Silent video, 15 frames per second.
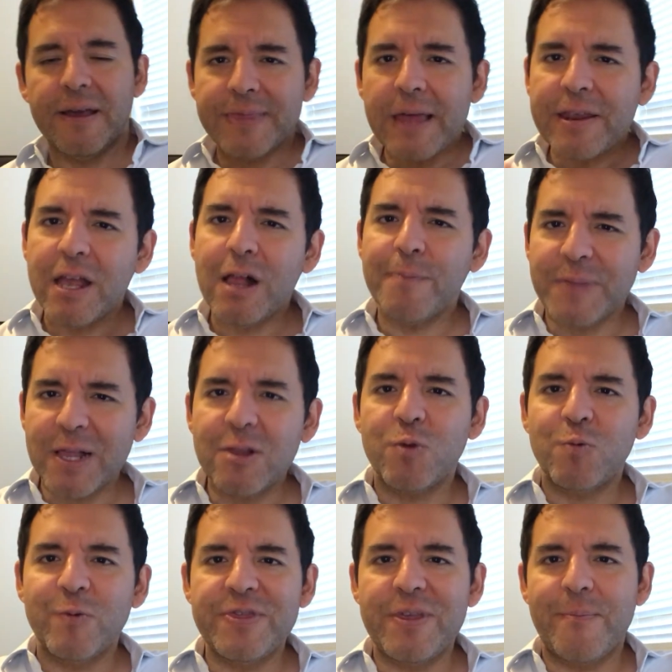That helped a
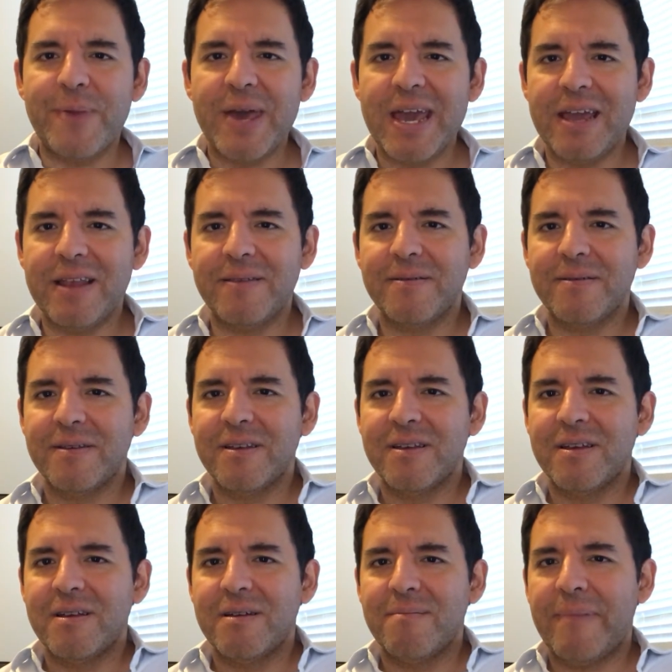lot with the pain,
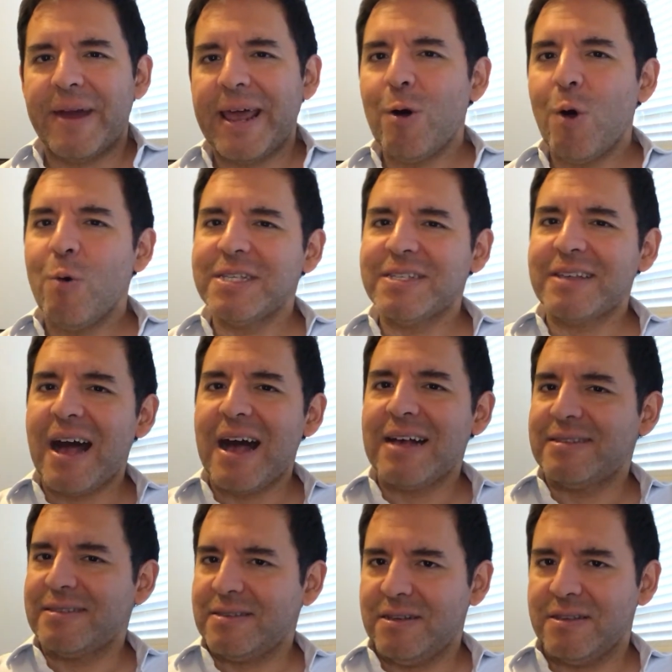but I always
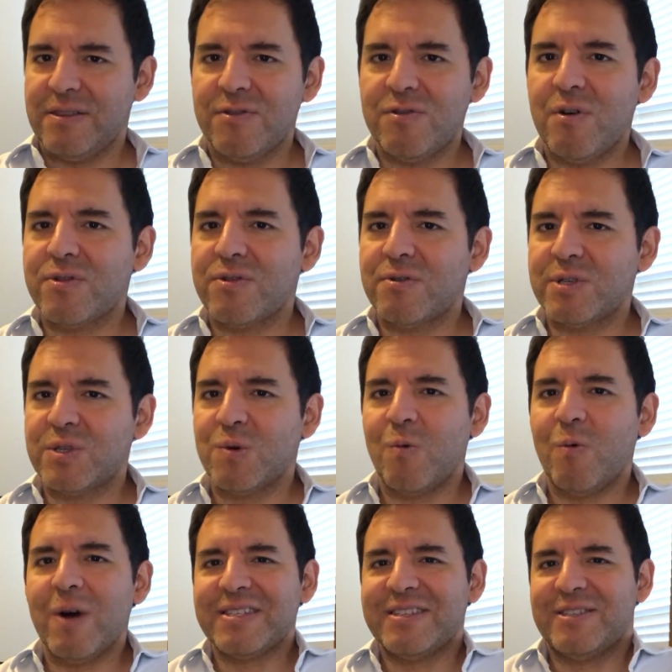asked the doctors,
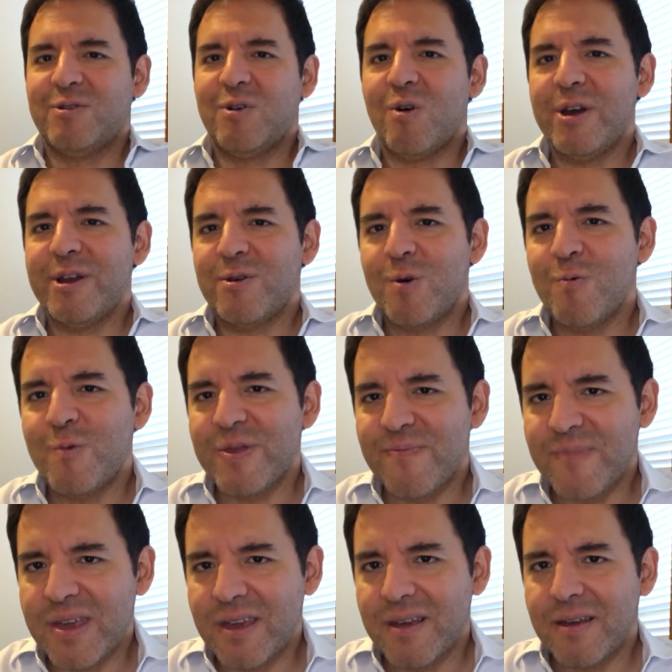what's going on with
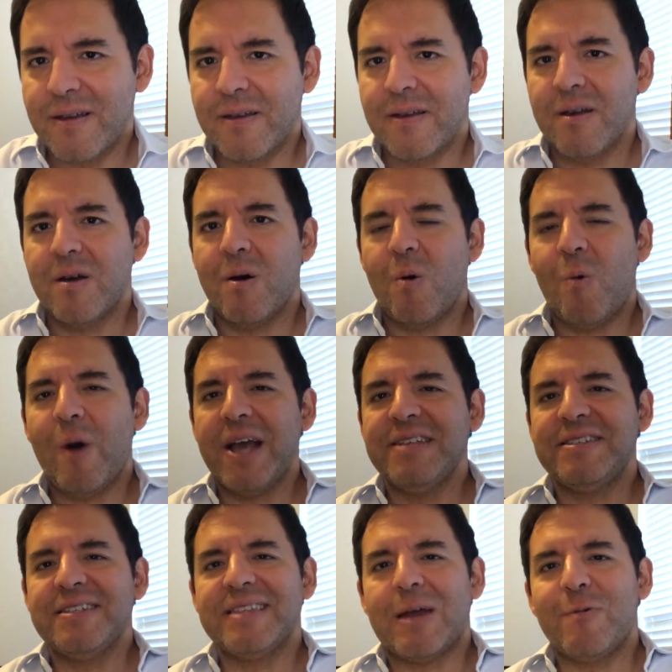me? Why
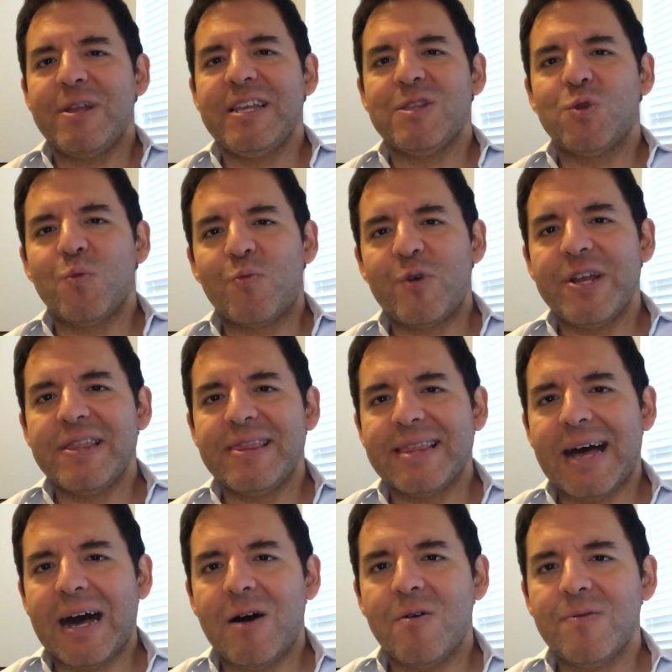is it that we need to bring
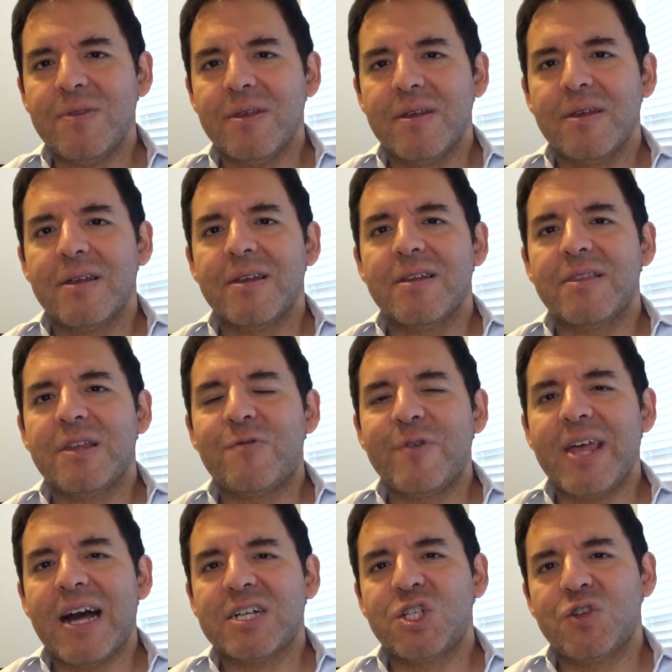down the
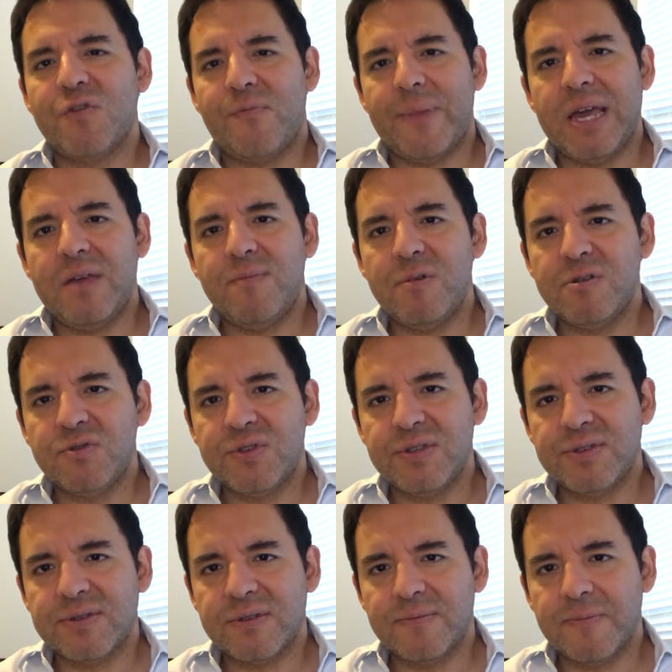reaction of my immune
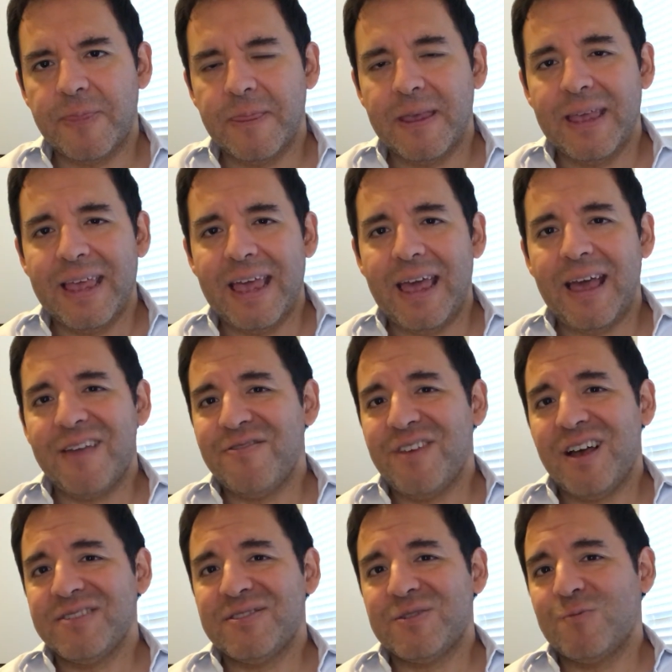system? And the
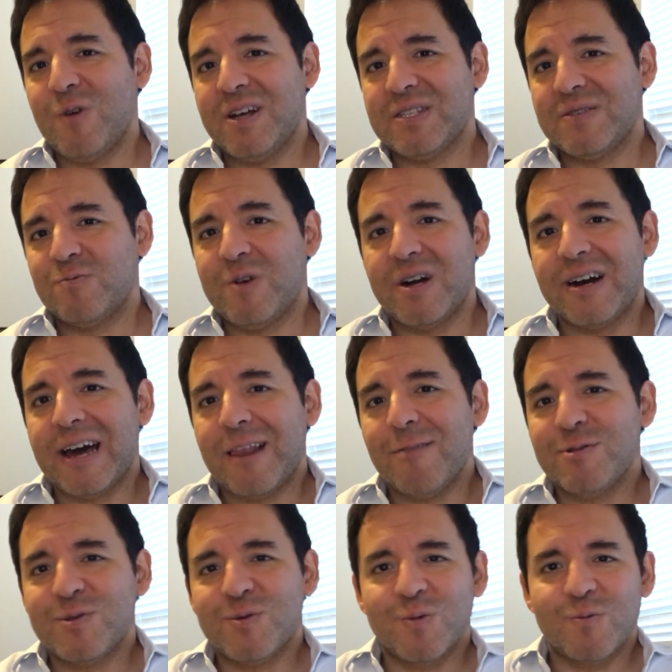answer was,
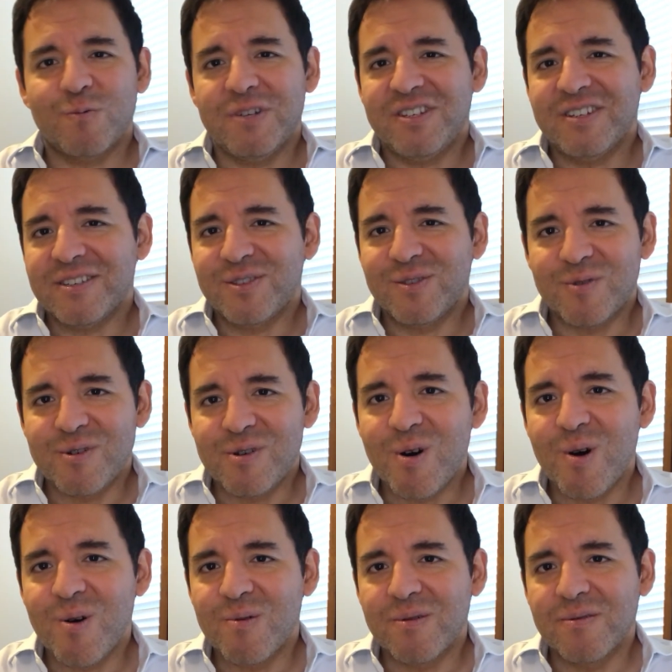Juan-Carlos, we just don't
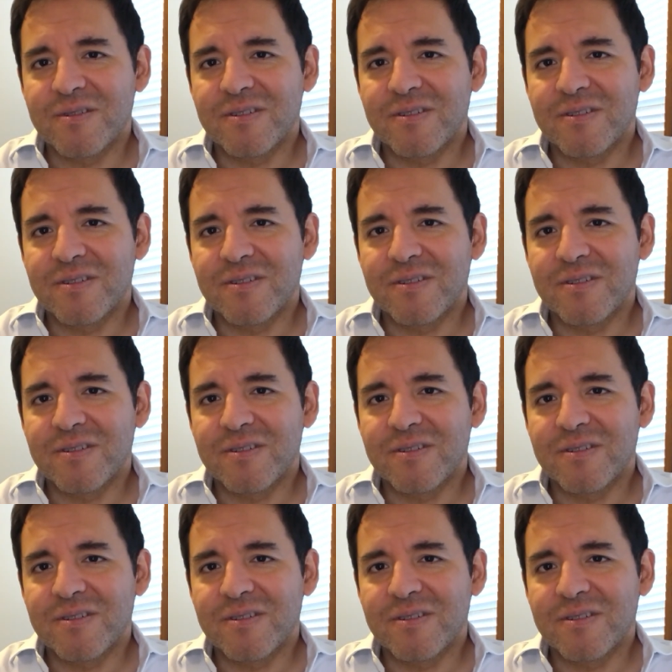know.